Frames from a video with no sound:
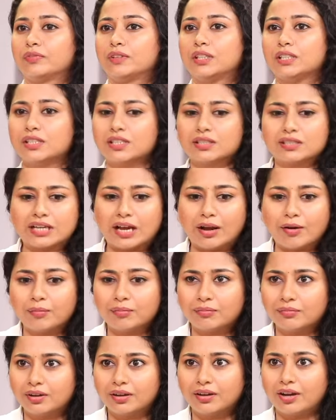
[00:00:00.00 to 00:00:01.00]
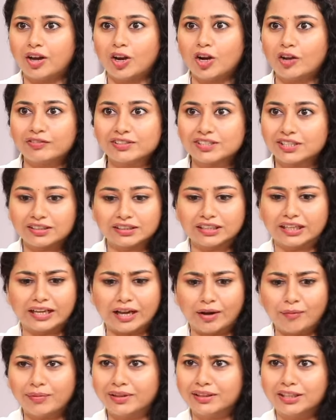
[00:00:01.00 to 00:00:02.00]
They just come, all of a sudden they
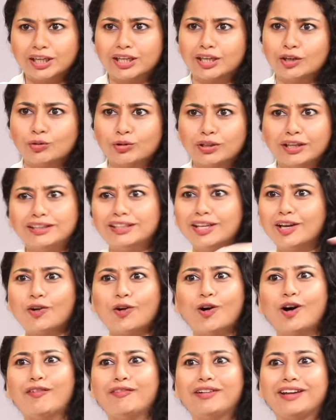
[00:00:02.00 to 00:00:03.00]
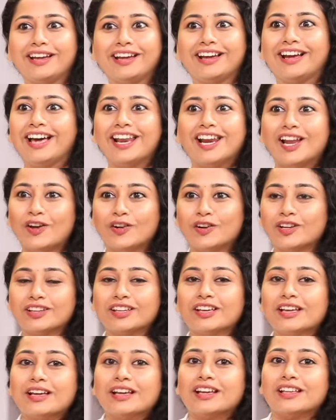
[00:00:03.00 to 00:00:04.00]
come and they do and they go
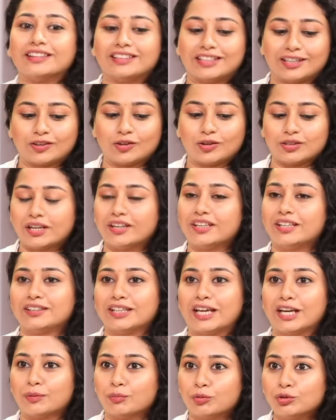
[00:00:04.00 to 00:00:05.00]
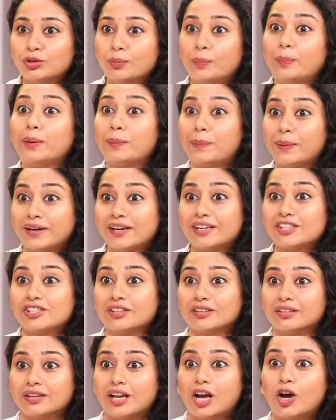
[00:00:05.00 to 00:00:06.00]
away. They go ante daniki mundu
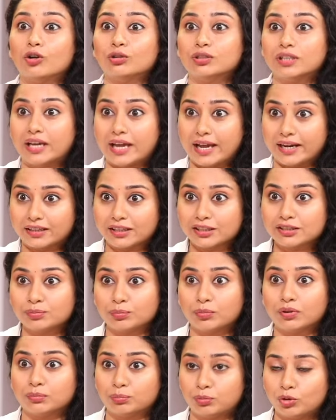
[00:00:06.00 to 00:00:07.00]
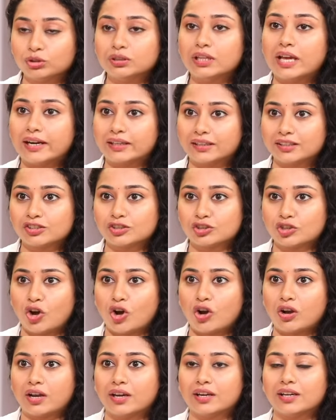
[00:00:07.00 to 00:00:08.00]
preparation, how the actors, both the actors
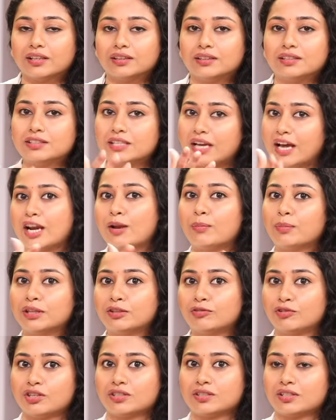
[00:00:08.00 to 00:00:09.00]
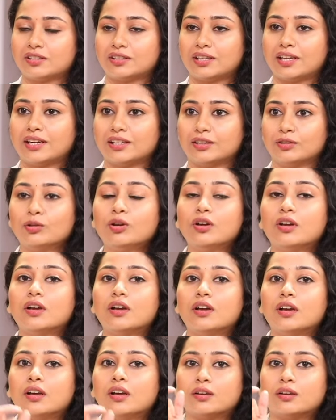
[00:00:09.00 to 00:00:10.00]
talk anedi chala mandi viewers ki telidu.
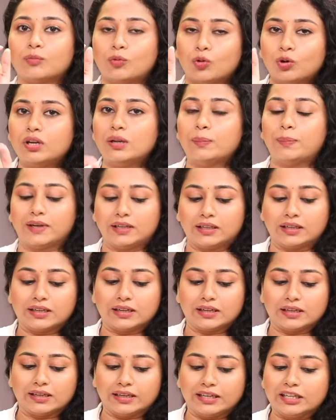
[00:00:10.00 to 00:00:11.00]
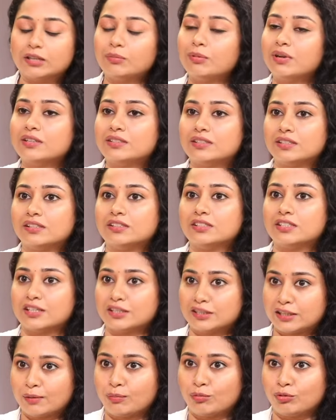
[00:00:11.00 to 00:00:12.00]
Only particularly intimate scene
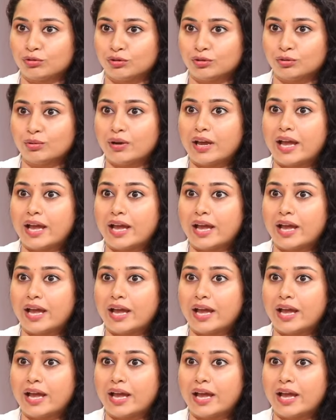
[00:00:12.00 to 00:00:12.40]
chese mundu,